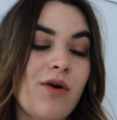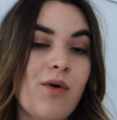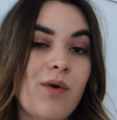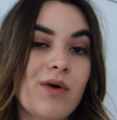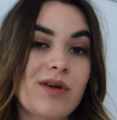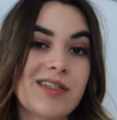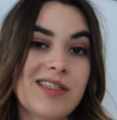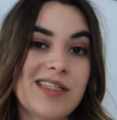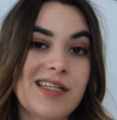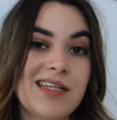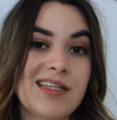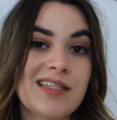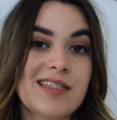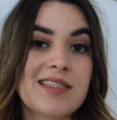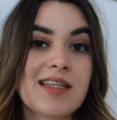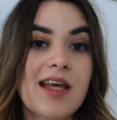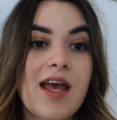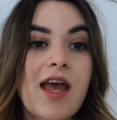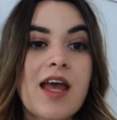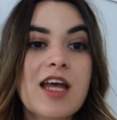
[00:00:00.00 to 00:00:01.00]

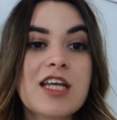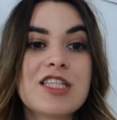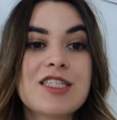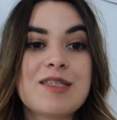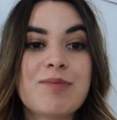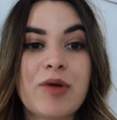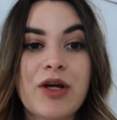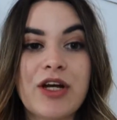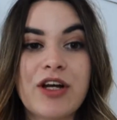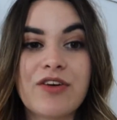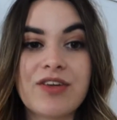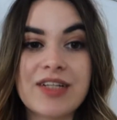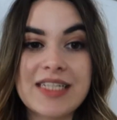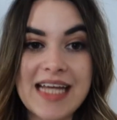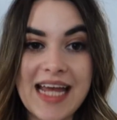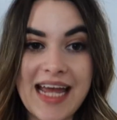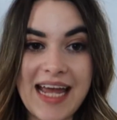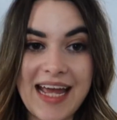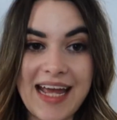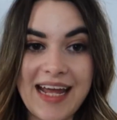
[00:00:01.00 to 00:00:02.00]
courses sprinkled
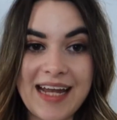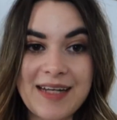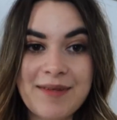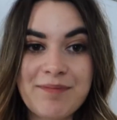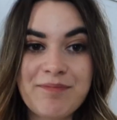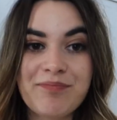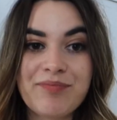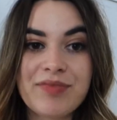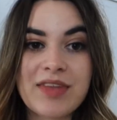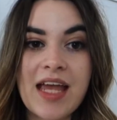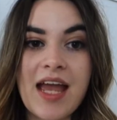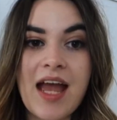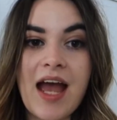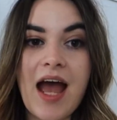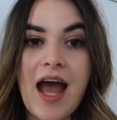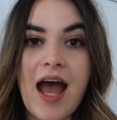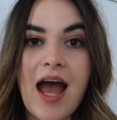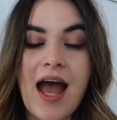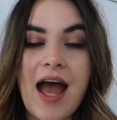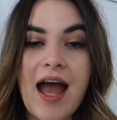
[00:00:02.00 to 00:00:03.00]
in.
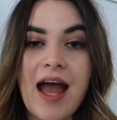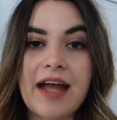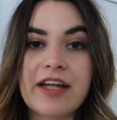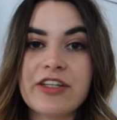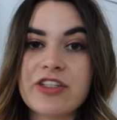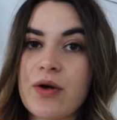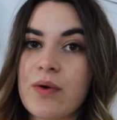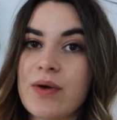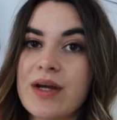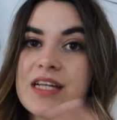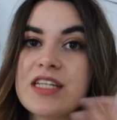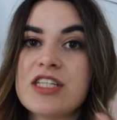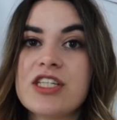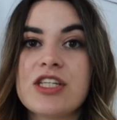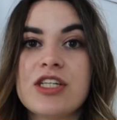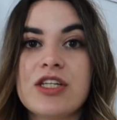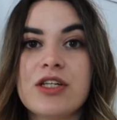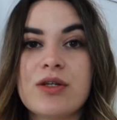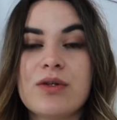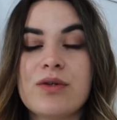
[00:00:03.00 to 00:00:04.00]
I don't get
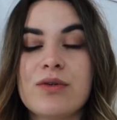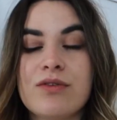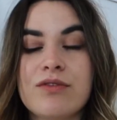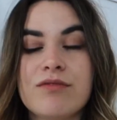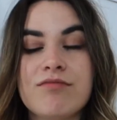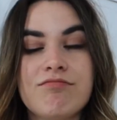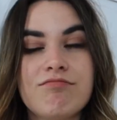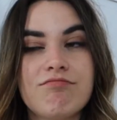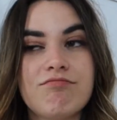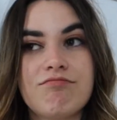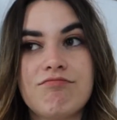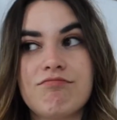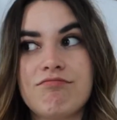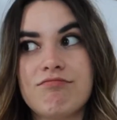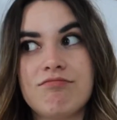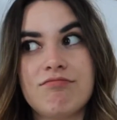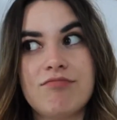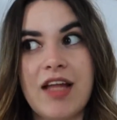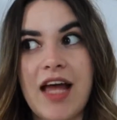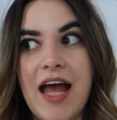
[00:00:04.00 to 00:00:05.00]
to
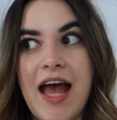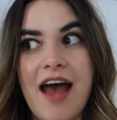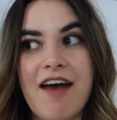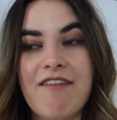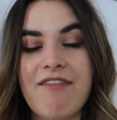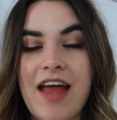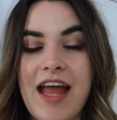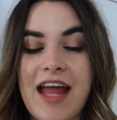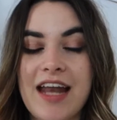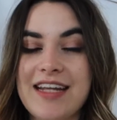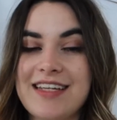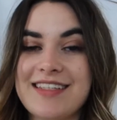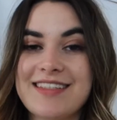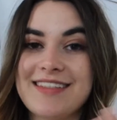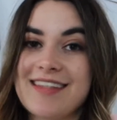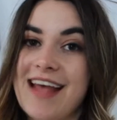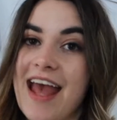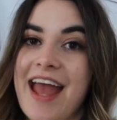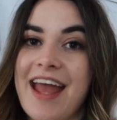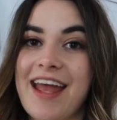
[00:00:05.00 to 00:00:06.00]
have any
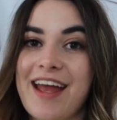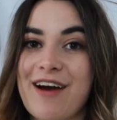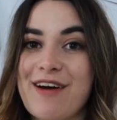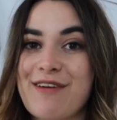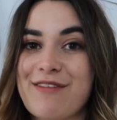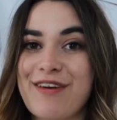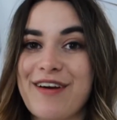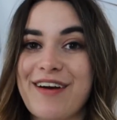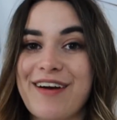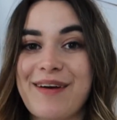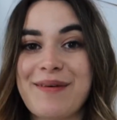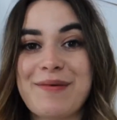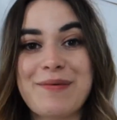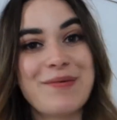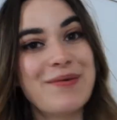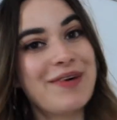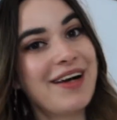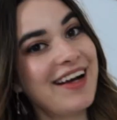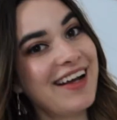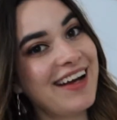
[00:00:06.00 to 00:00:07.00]
say over
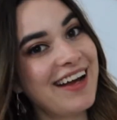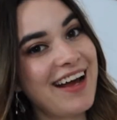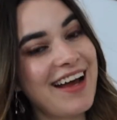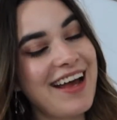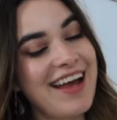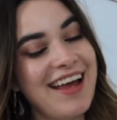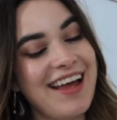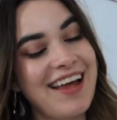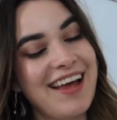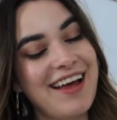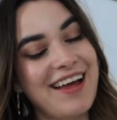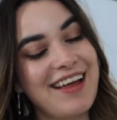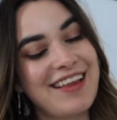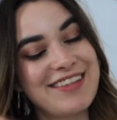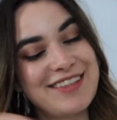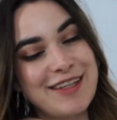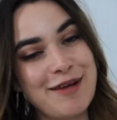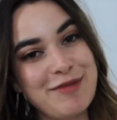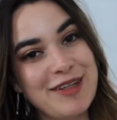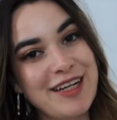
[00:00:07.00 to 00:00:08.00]
what
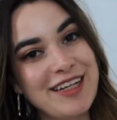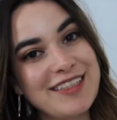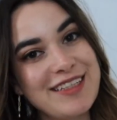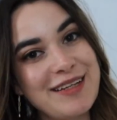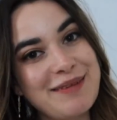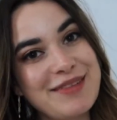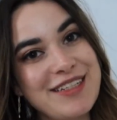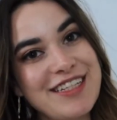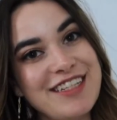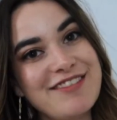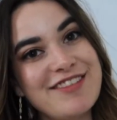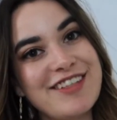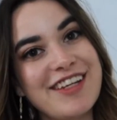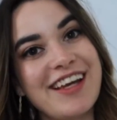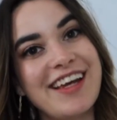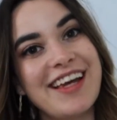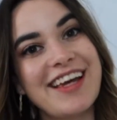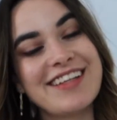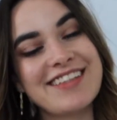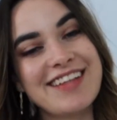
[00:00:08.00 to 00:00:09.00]
subjects I'm
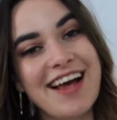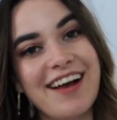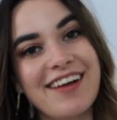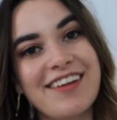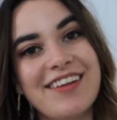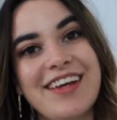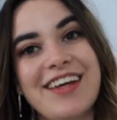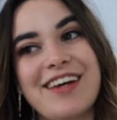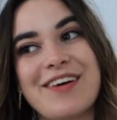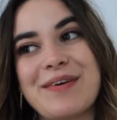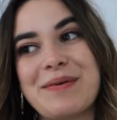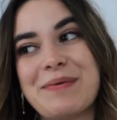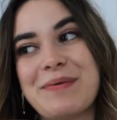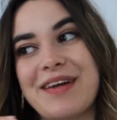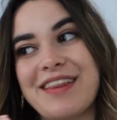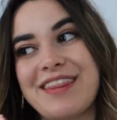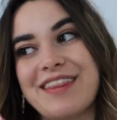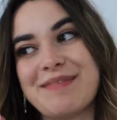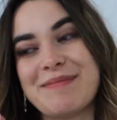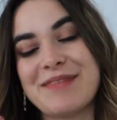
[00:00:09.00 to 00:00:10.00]
teaching exactly, or
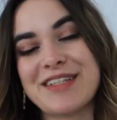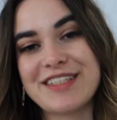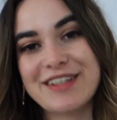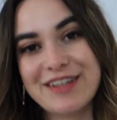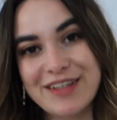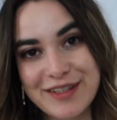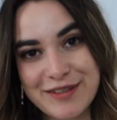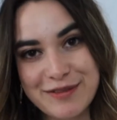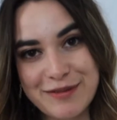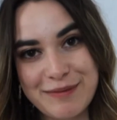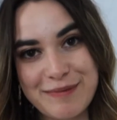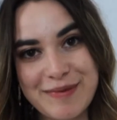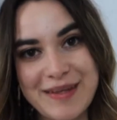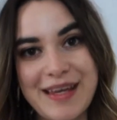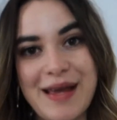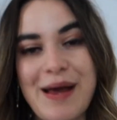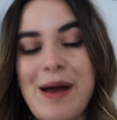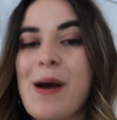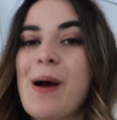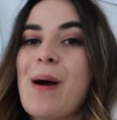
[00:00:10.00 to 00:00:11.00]
what the materials will
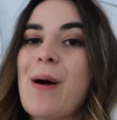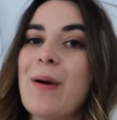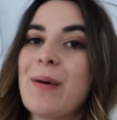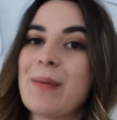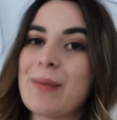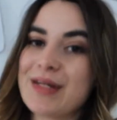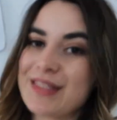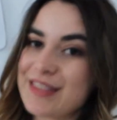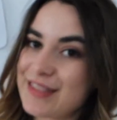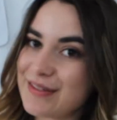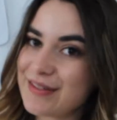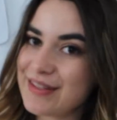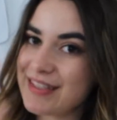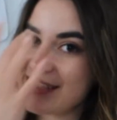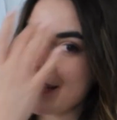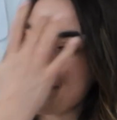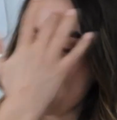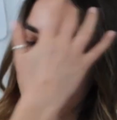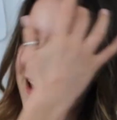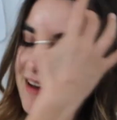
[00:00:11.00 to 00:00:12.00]
be, or what
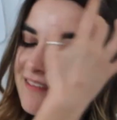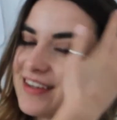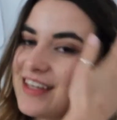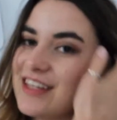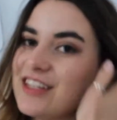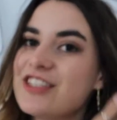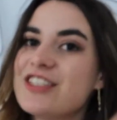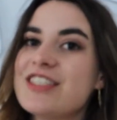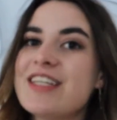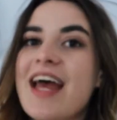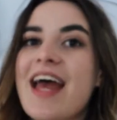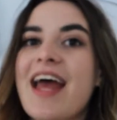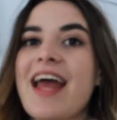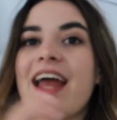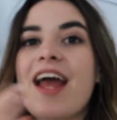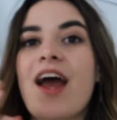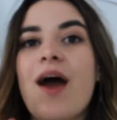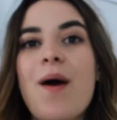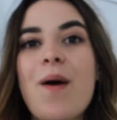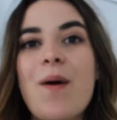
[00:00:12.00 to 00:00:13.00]
students I'm having each
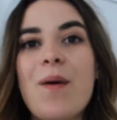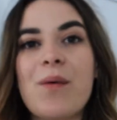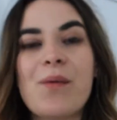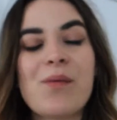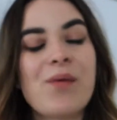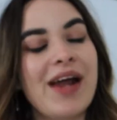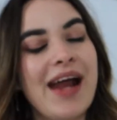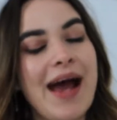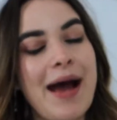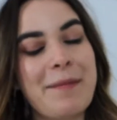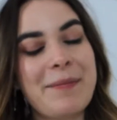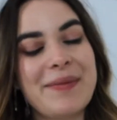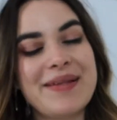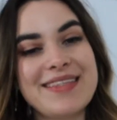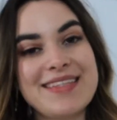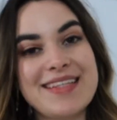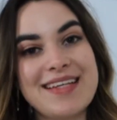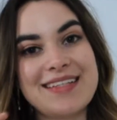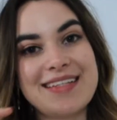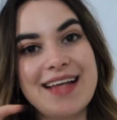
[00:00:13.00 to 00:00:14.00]
day. What
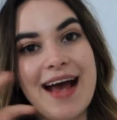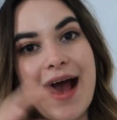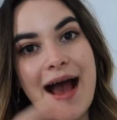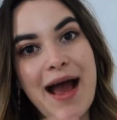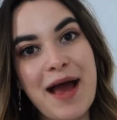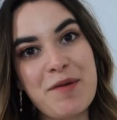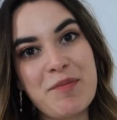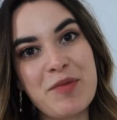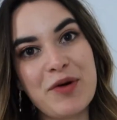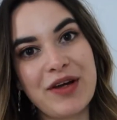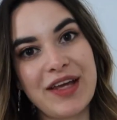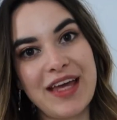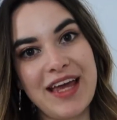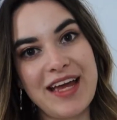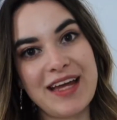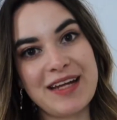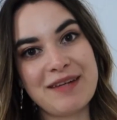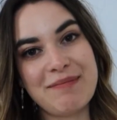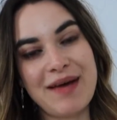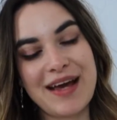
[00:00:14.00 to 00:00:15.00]
happens is I book
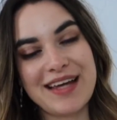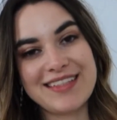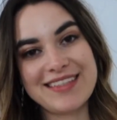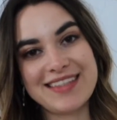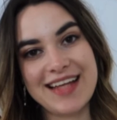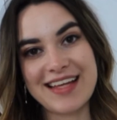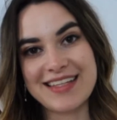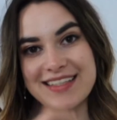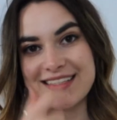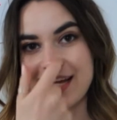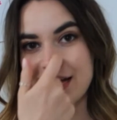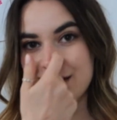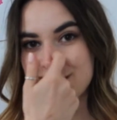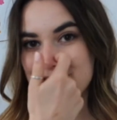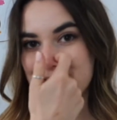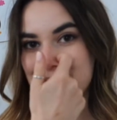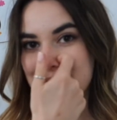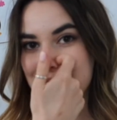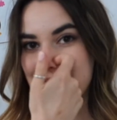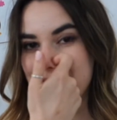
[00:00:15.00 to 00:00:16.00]
in my set
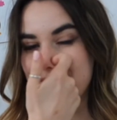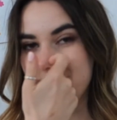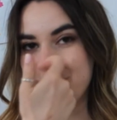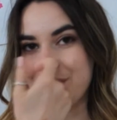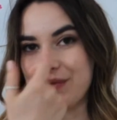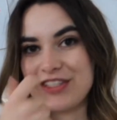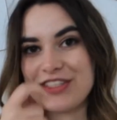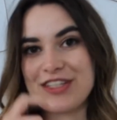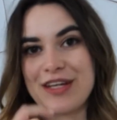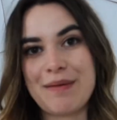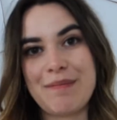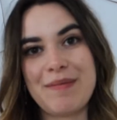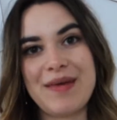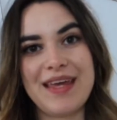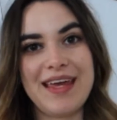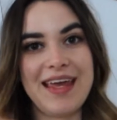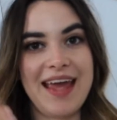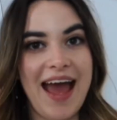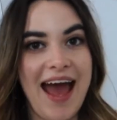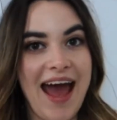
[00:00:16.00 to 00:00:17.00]
schedule, which can
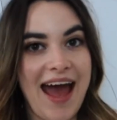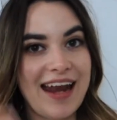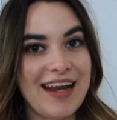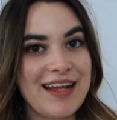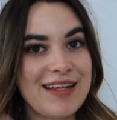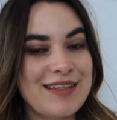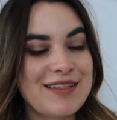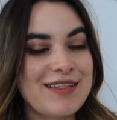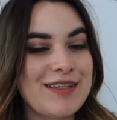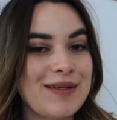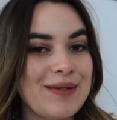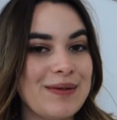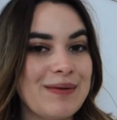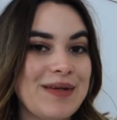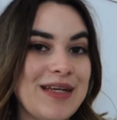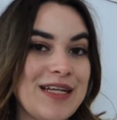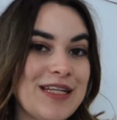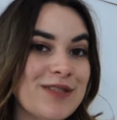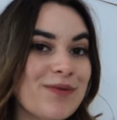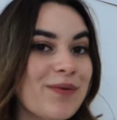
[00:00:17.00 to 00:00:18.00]
be added to
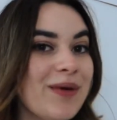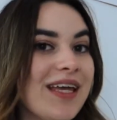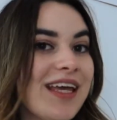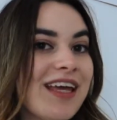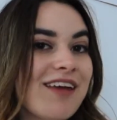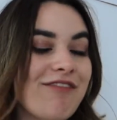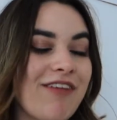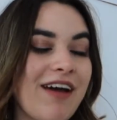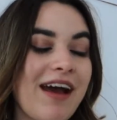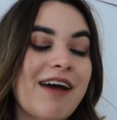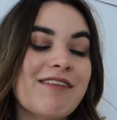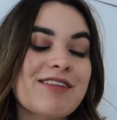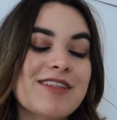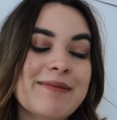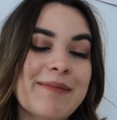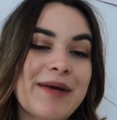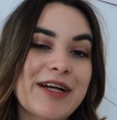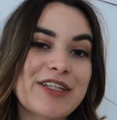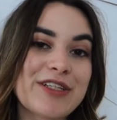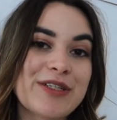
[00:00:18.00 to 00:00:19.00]
each week if I have
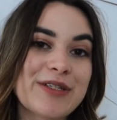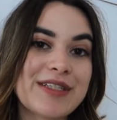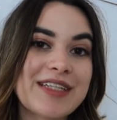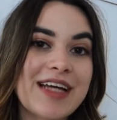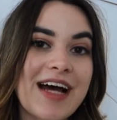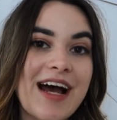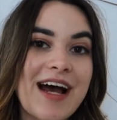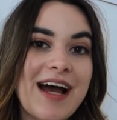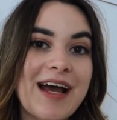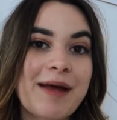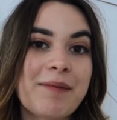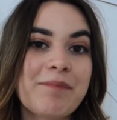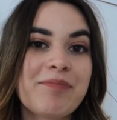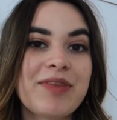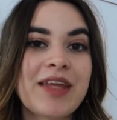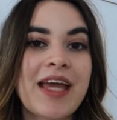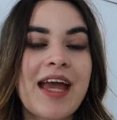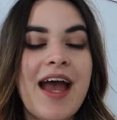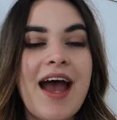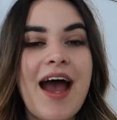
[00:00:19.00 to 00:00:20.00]
some extra time.
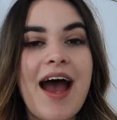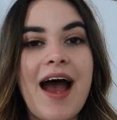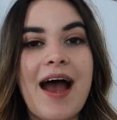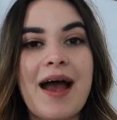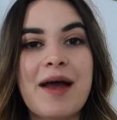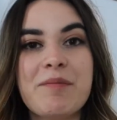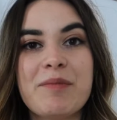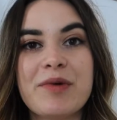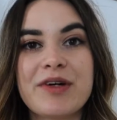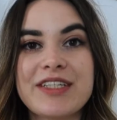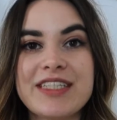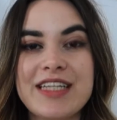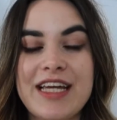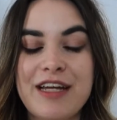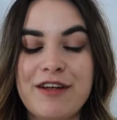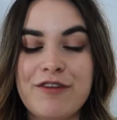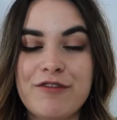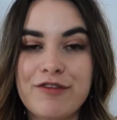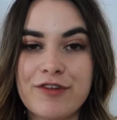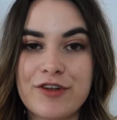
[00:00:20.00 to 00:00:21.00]
I'm booked
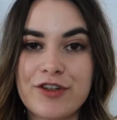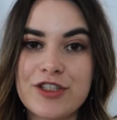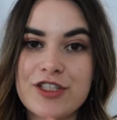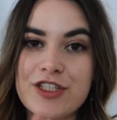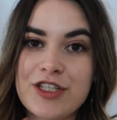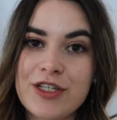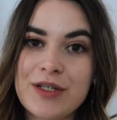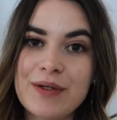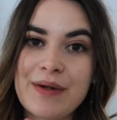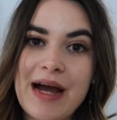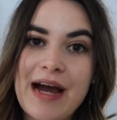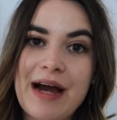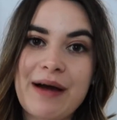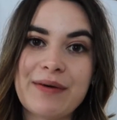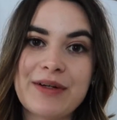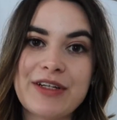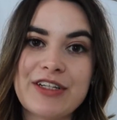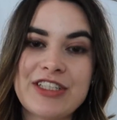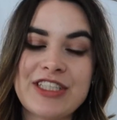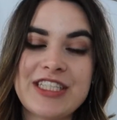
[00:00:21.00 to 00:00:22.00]
in for 2
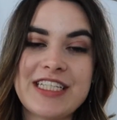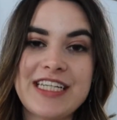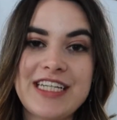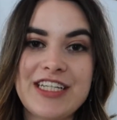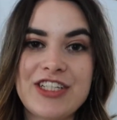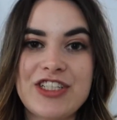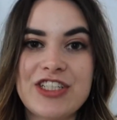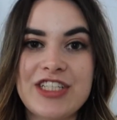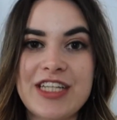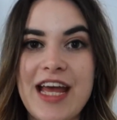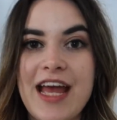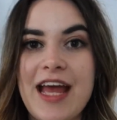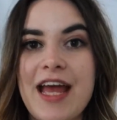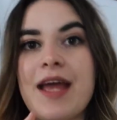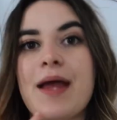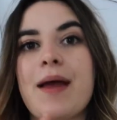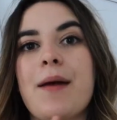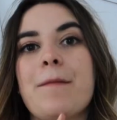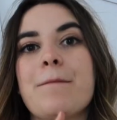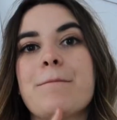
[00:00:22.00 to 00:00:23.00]
hours each
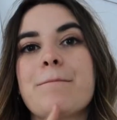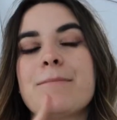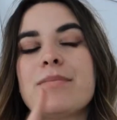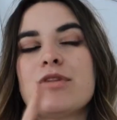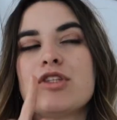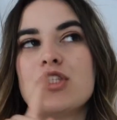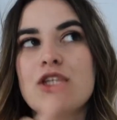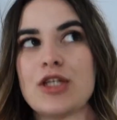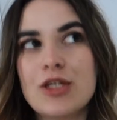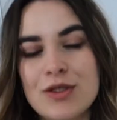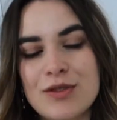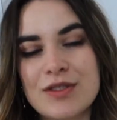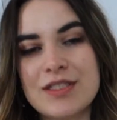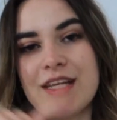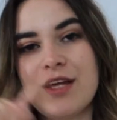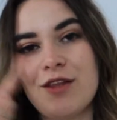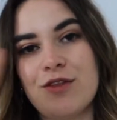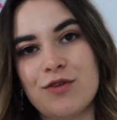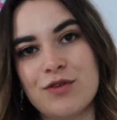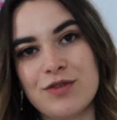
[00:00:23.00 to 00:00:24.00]
day,
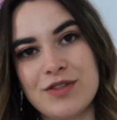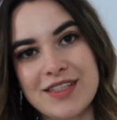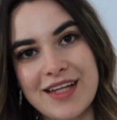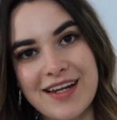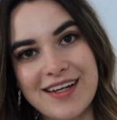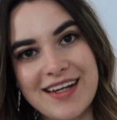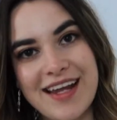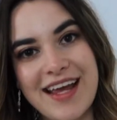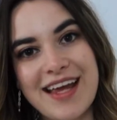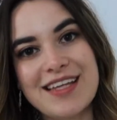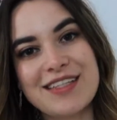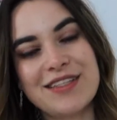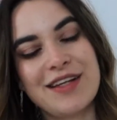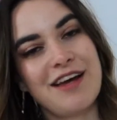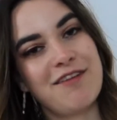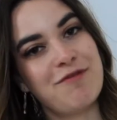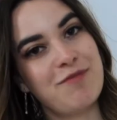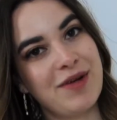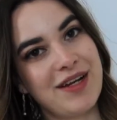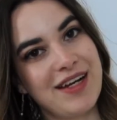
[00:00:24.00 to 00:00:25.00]
Tuesday through Sunday, so I
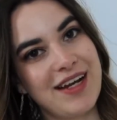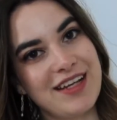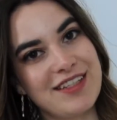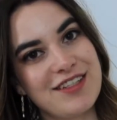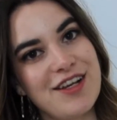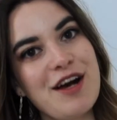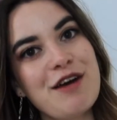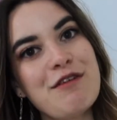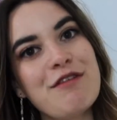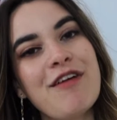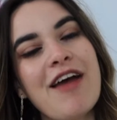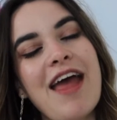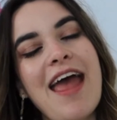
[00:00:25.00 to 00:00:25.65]
have Mondays off,